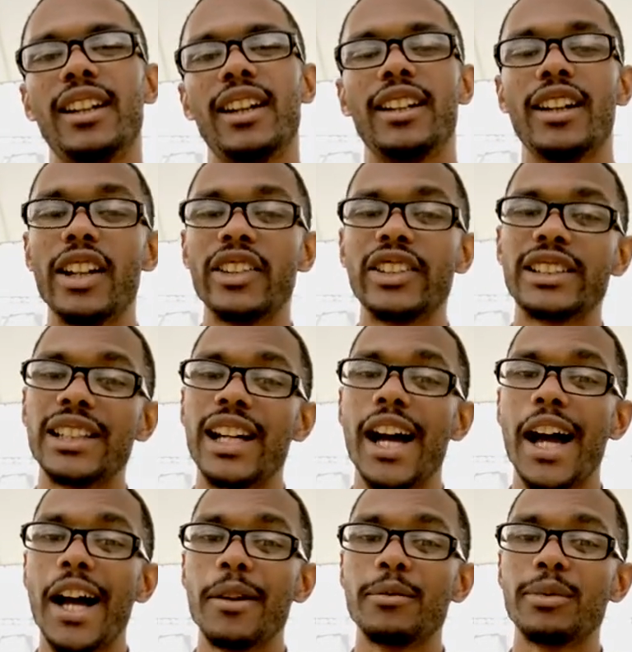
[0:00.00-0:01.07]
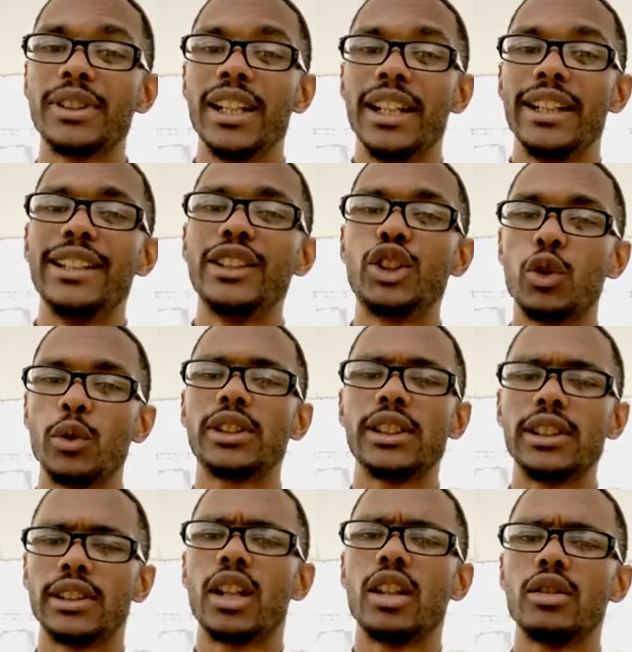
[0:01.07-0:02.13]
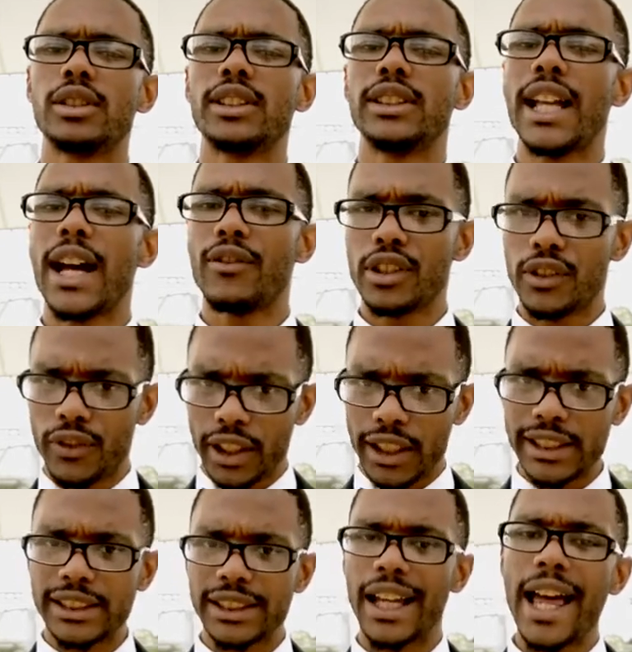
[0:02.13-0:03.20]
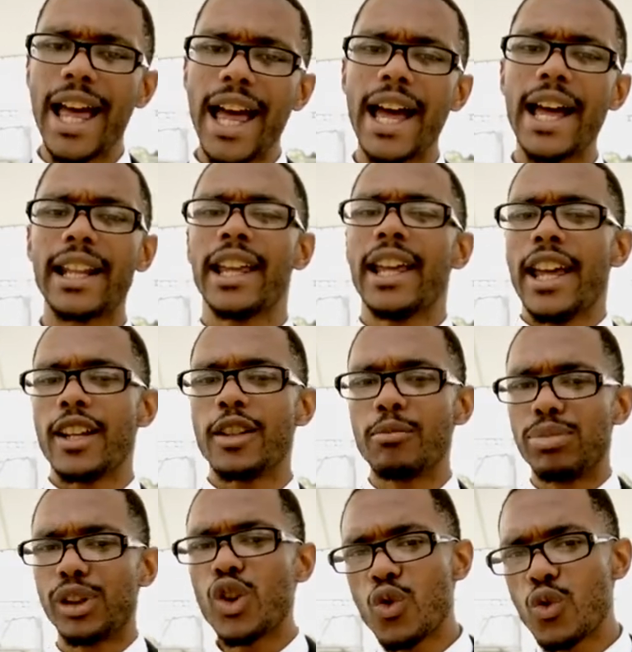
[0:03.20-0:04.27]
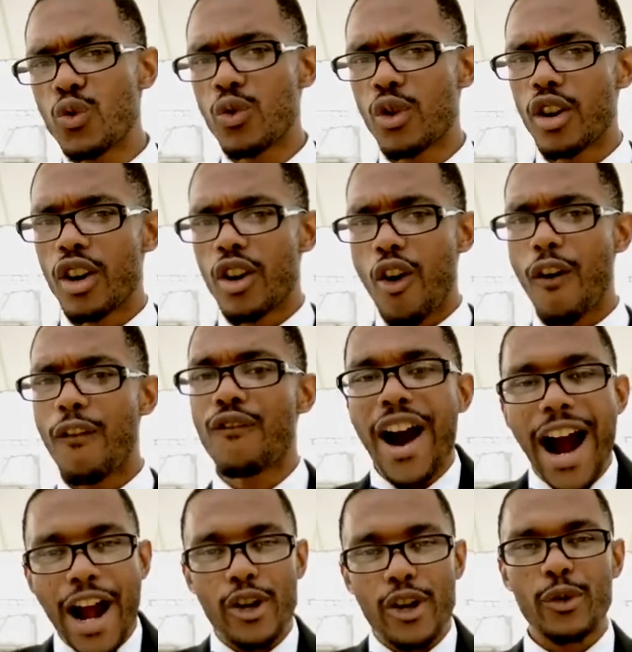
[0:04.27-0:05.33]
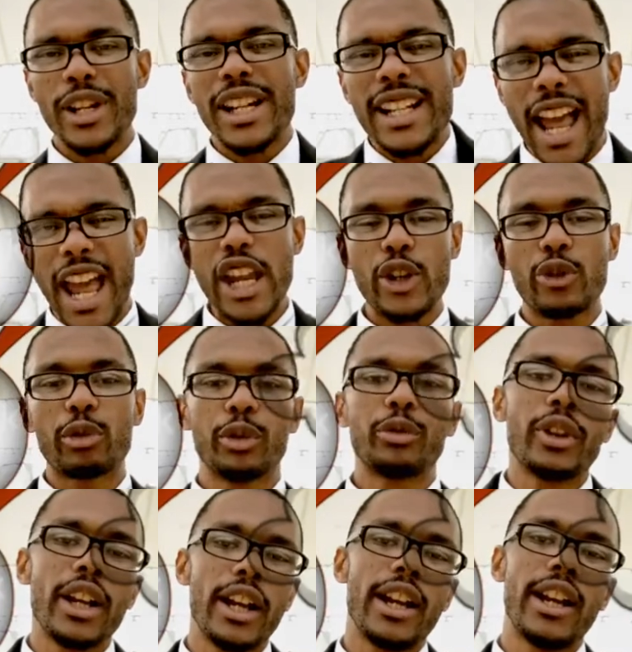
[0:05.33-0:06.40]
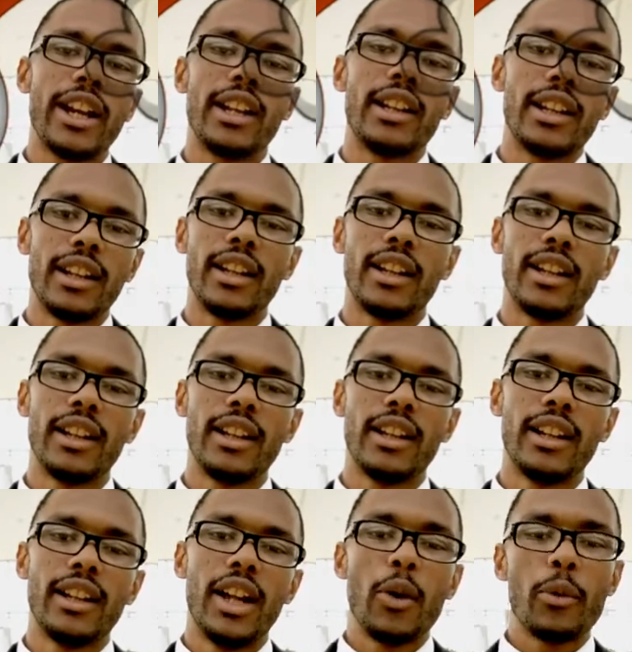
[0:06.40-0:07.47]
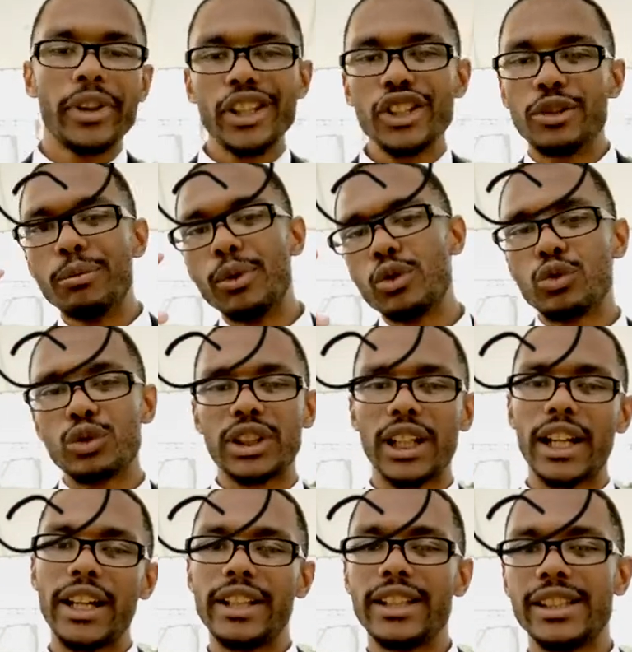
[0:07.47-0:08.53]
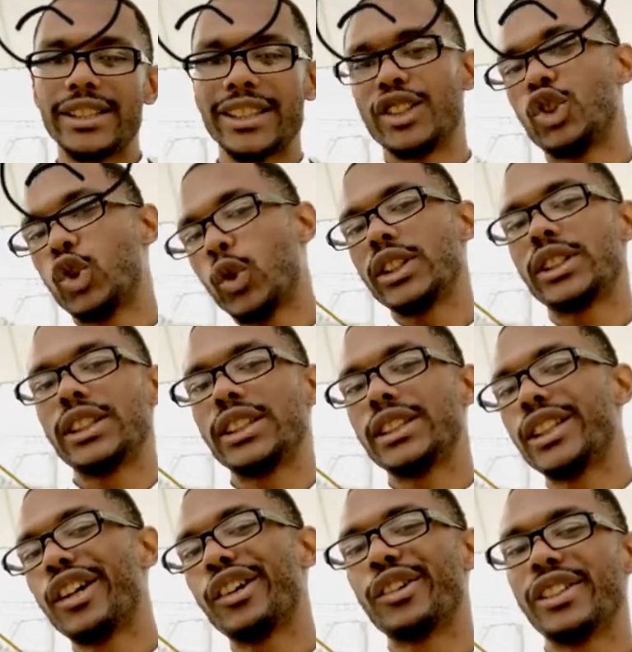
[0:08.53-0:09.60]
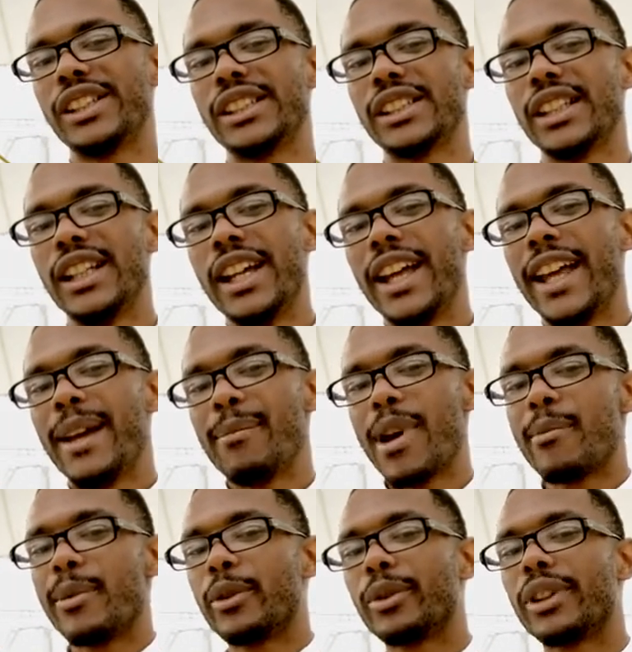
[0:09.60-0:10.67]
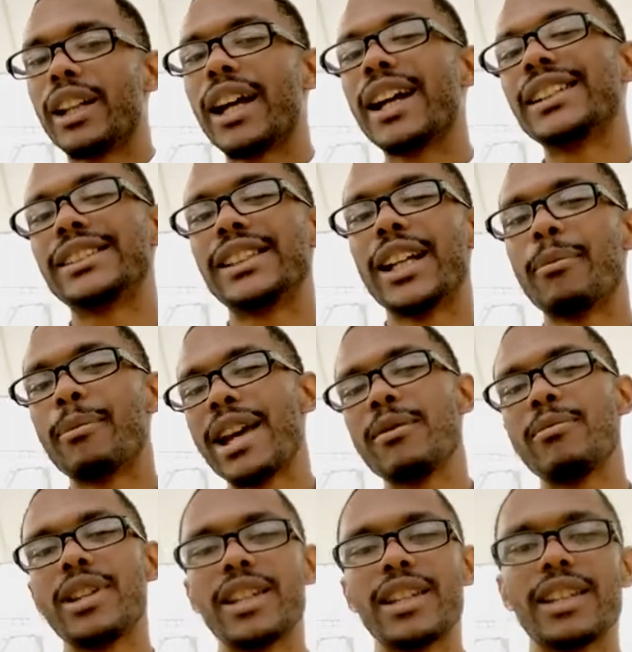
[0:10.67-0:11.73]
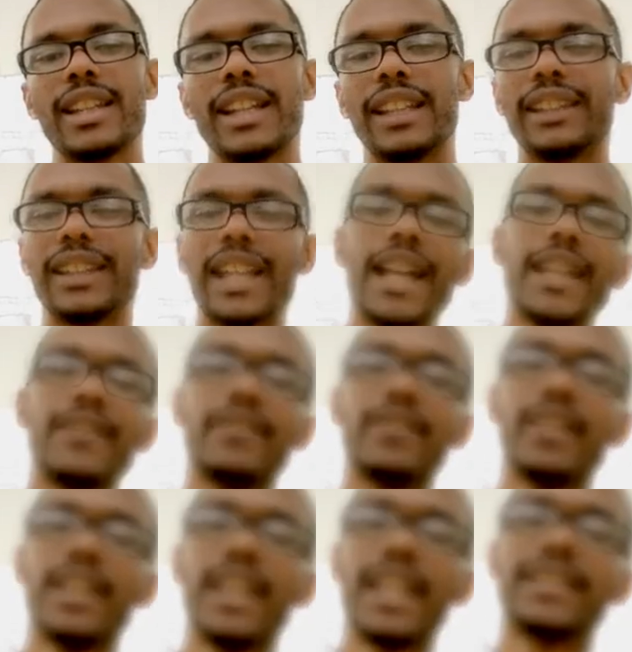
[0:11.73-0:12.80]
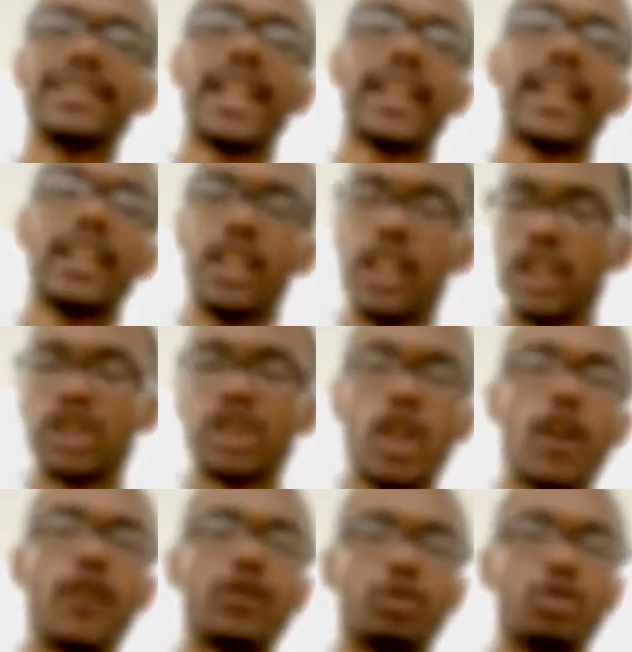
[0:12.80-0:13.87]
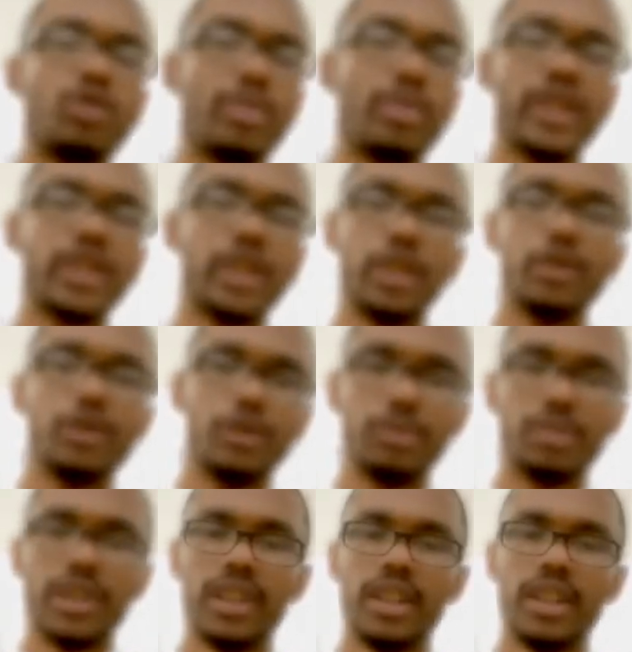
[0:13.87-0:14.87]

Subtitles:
And other times, these twists and turns can have us feeling sad and blue or fiery and angry red. And with these mood changes and twists and turns, it made me realize that maybe life is like an unsolved Rubik's Cube.